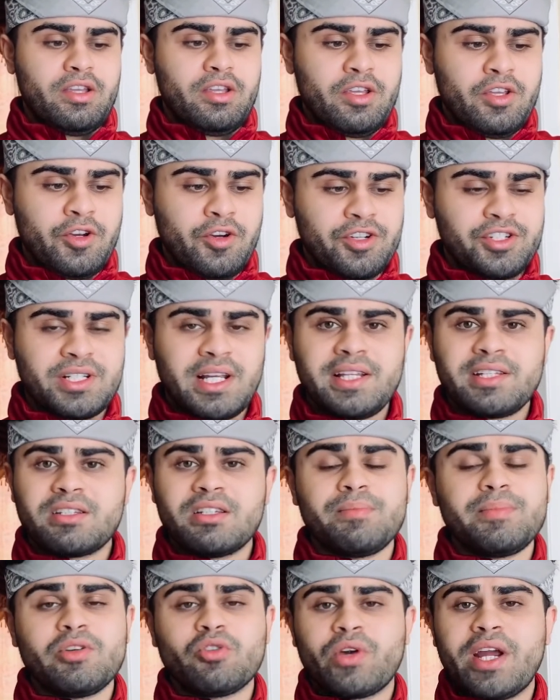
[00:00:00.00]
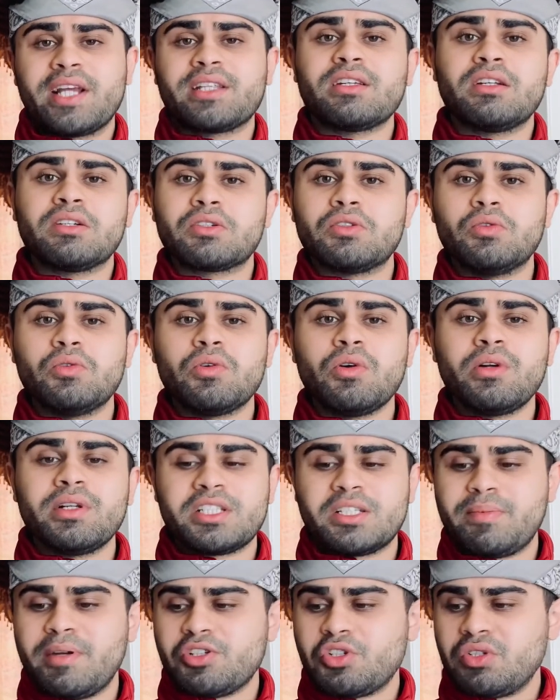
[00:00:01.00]
your site's going to be ranked on Google,
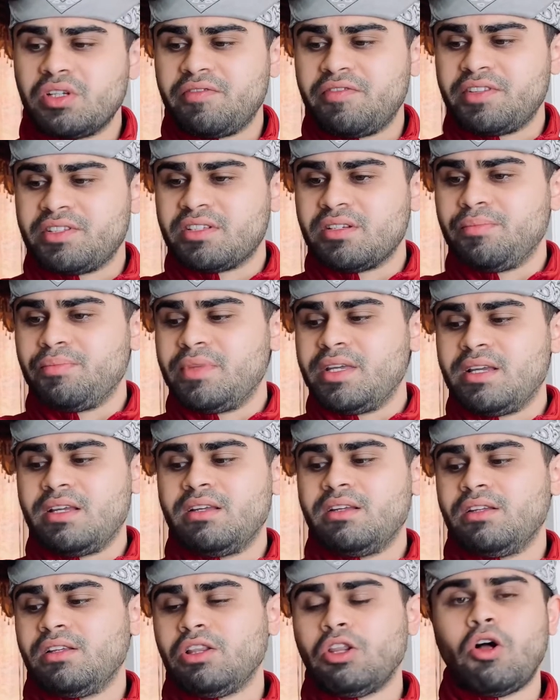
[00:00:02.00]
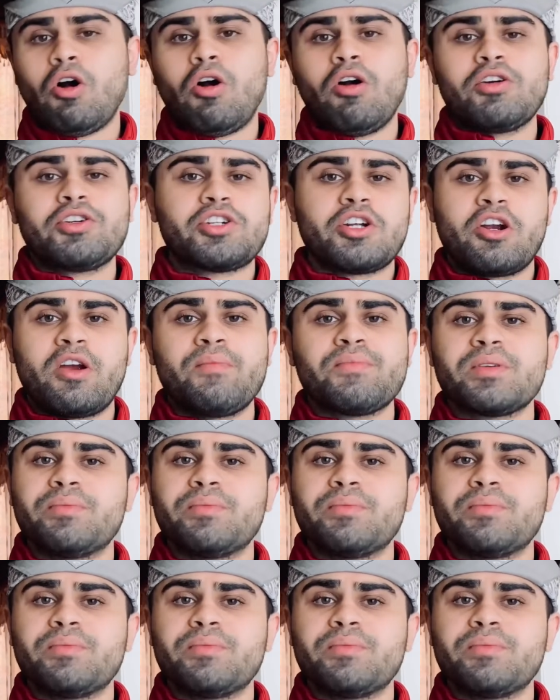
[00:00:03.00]
especially if it's something long-term,